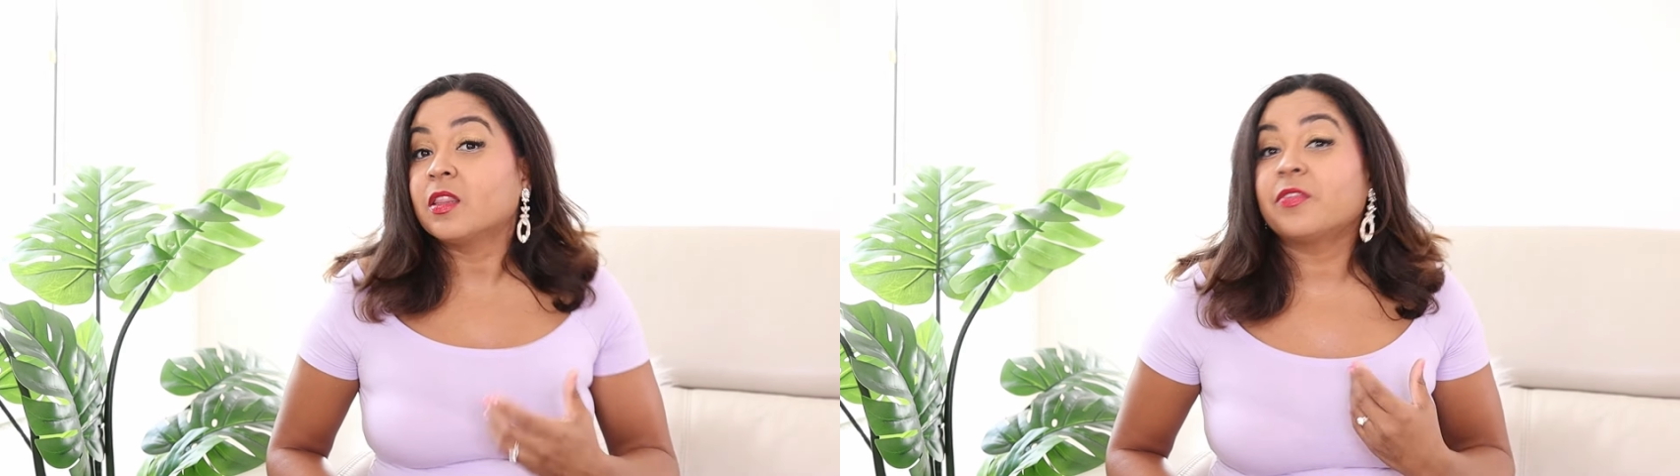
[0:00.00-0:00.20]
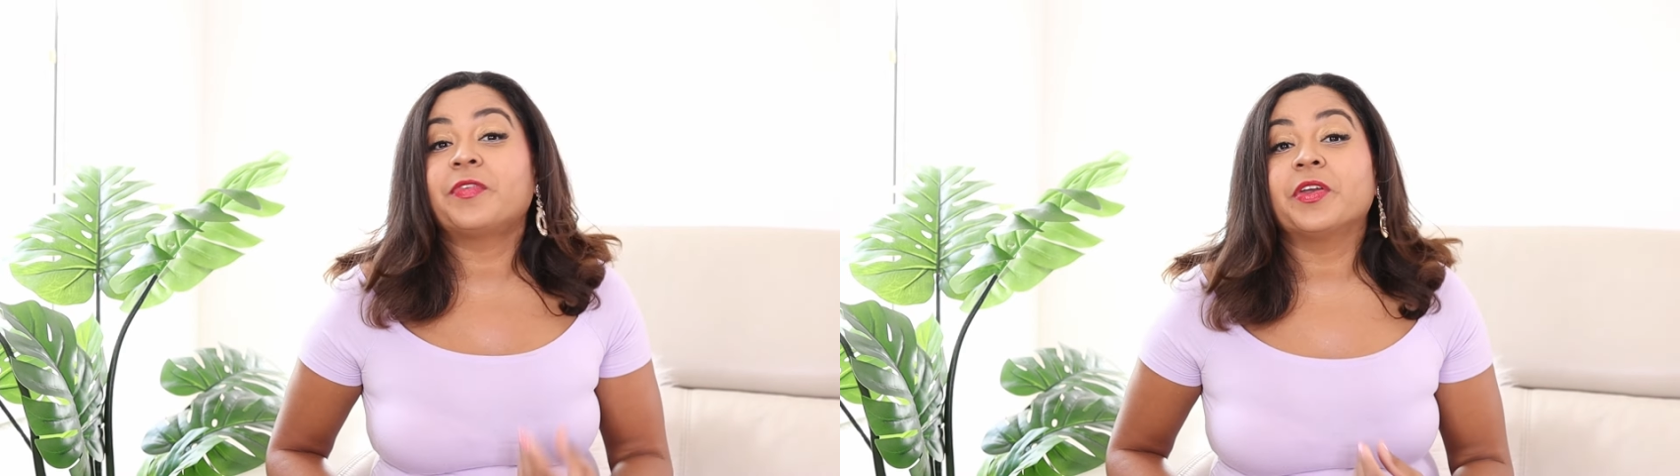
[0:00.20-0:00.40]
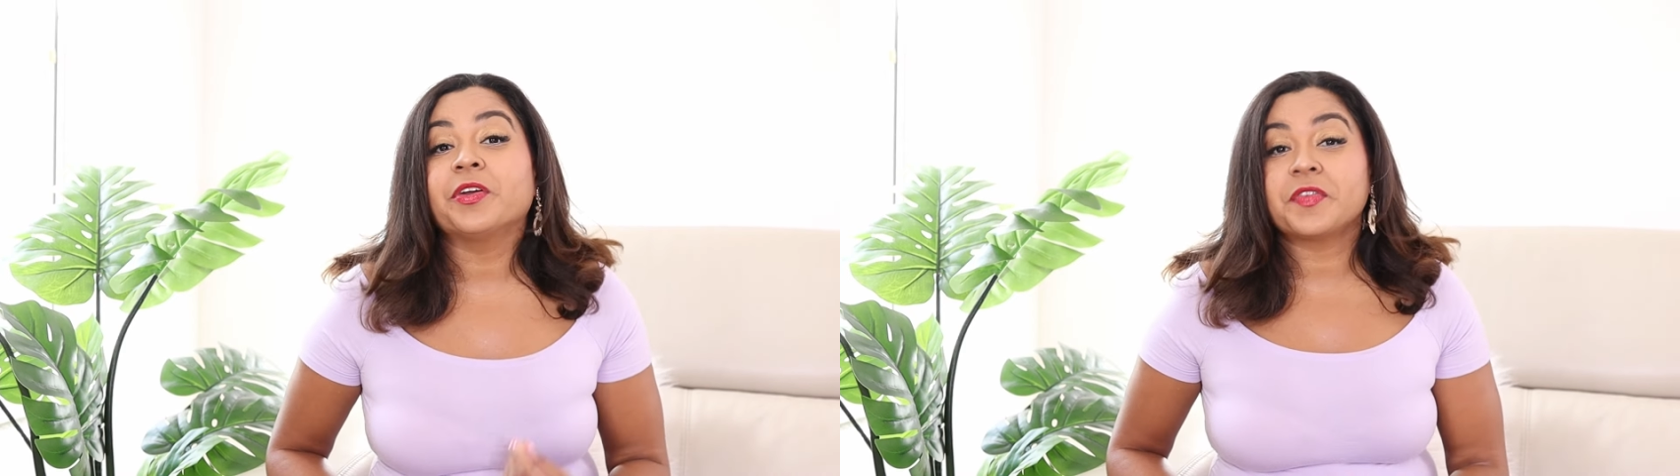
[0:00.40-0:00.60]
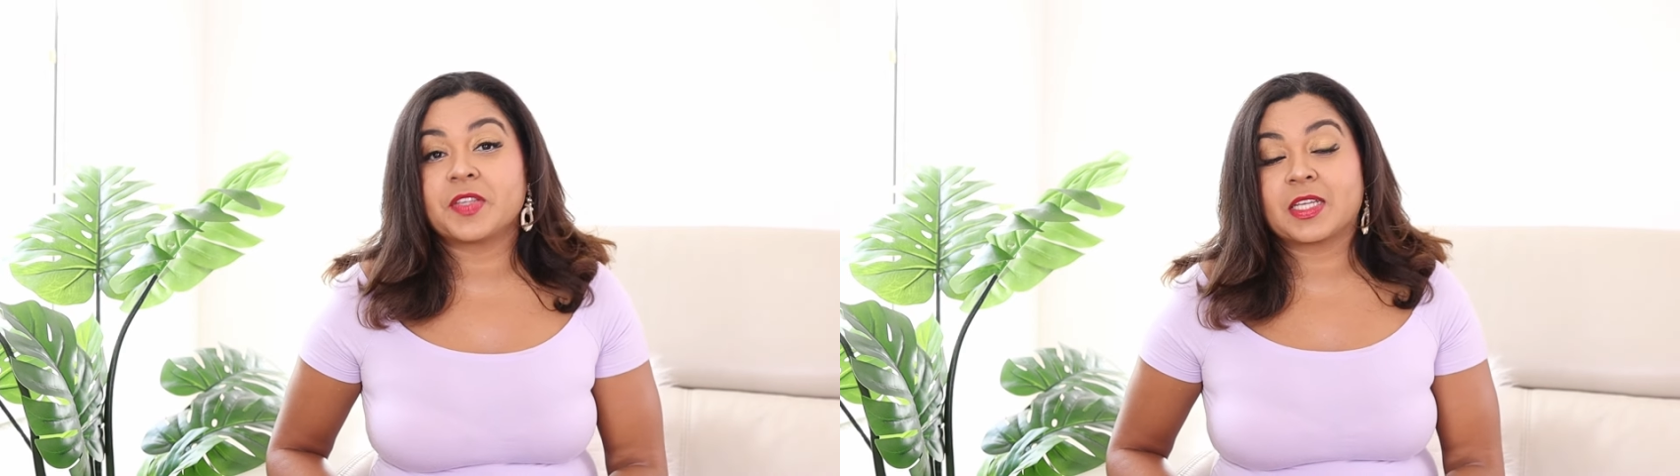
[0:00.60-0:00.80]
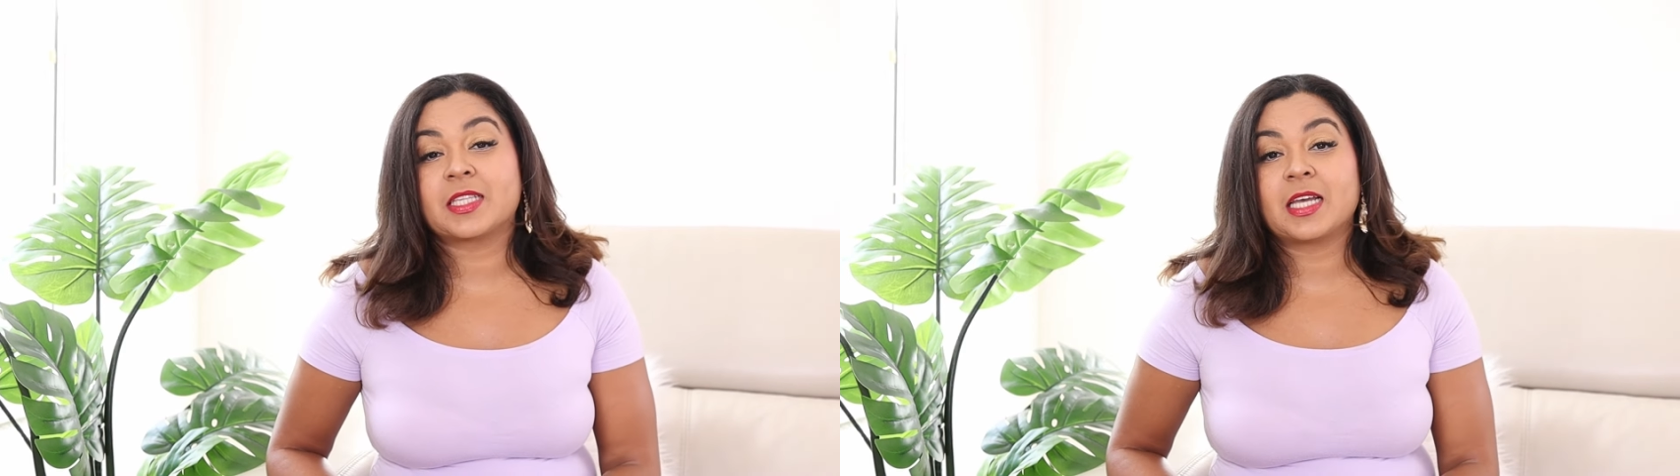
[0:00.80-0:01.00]
the fear of
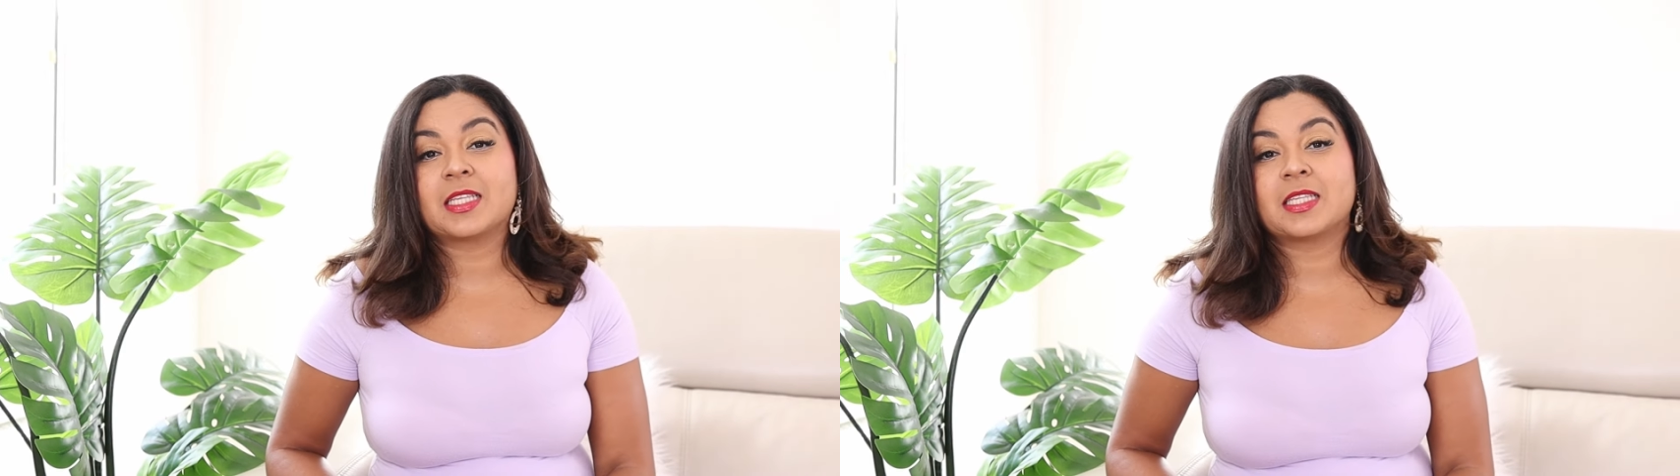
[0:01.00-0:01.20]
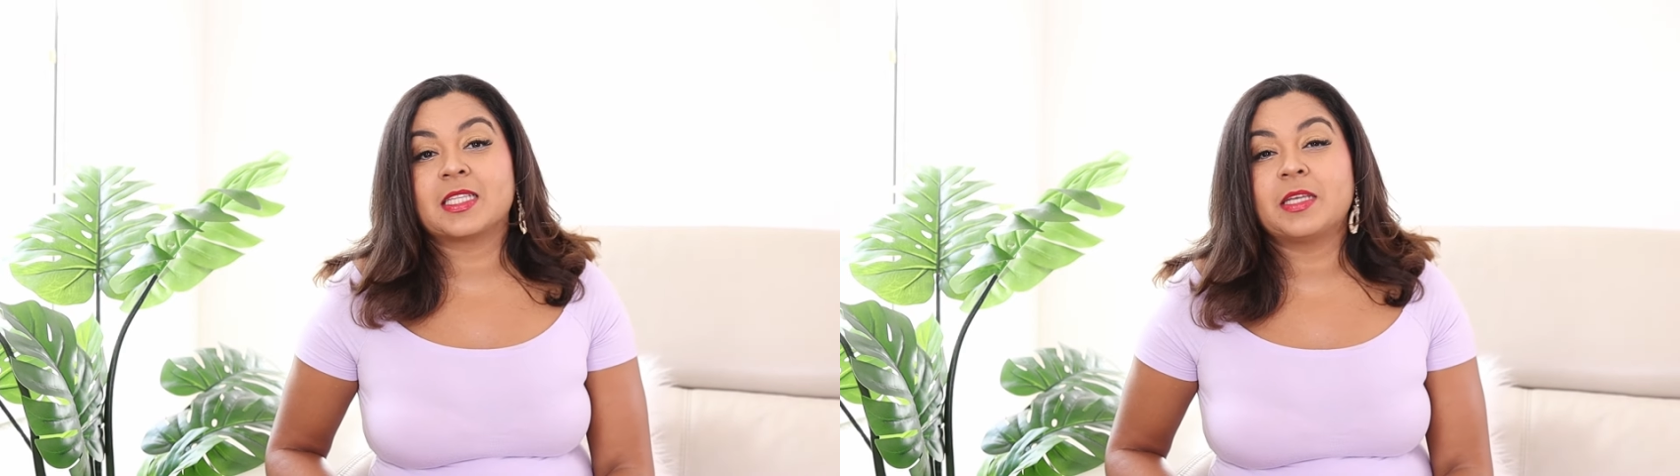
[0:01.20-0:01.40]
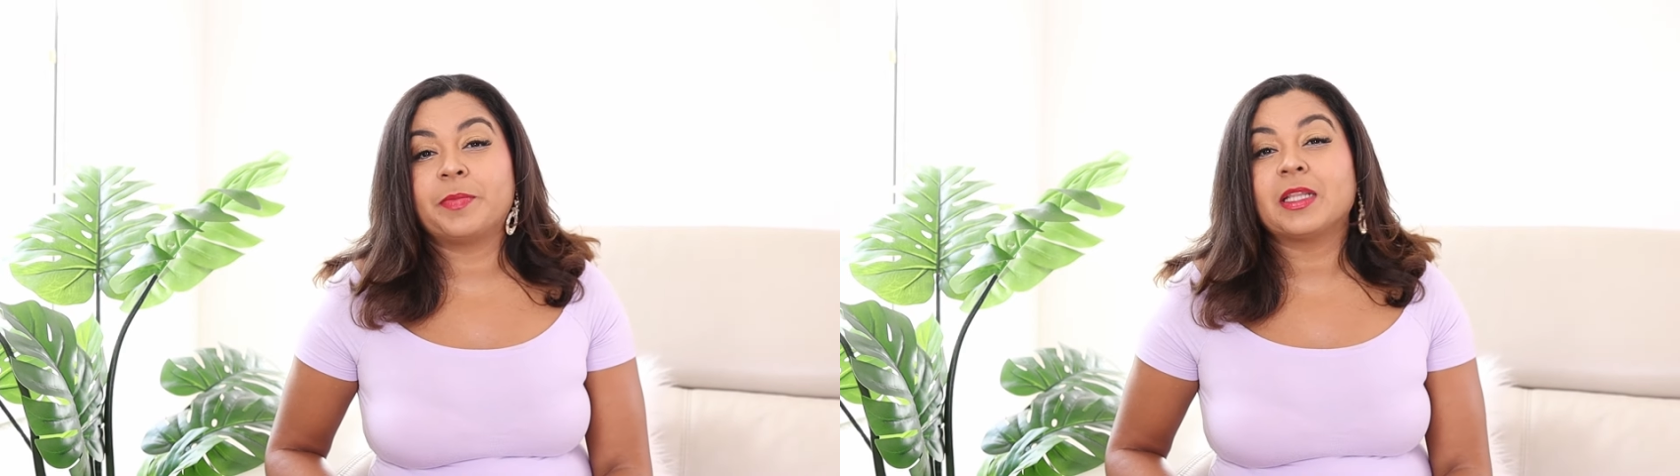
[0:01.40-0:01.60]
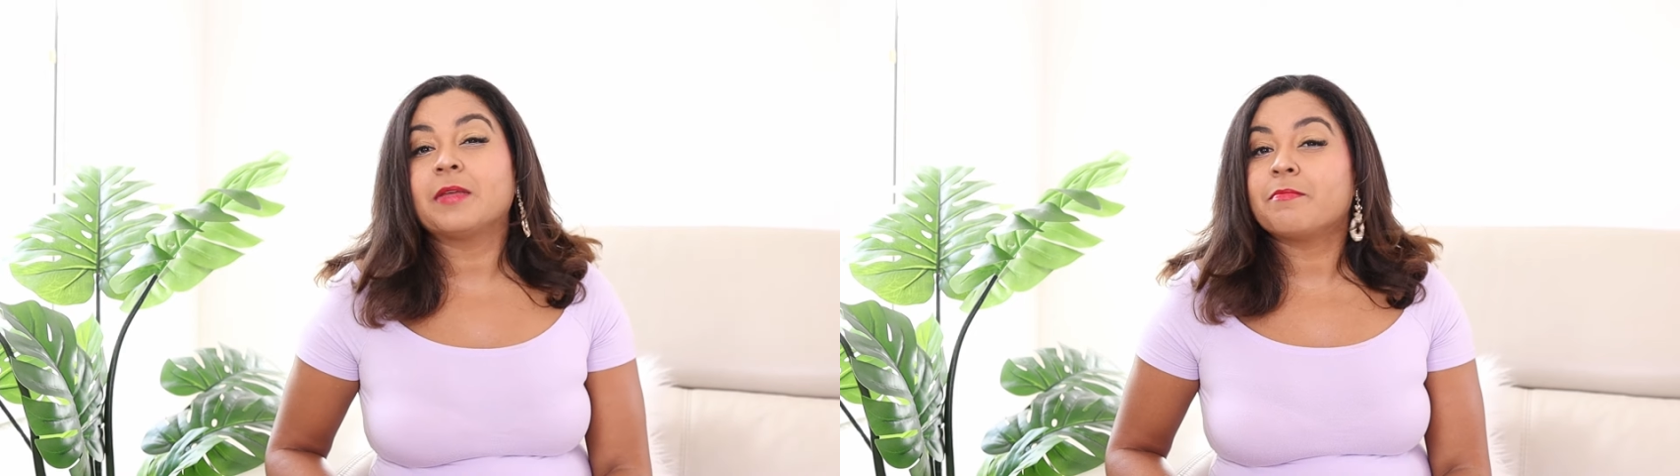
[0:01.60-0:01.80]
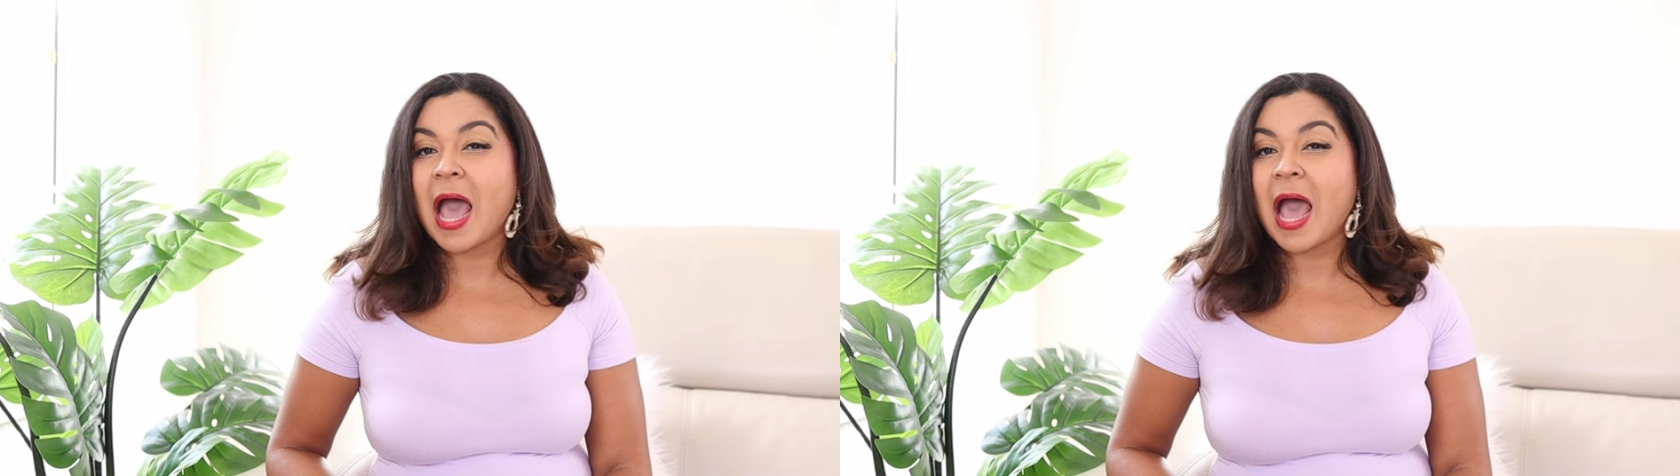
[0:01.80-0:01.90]
success typically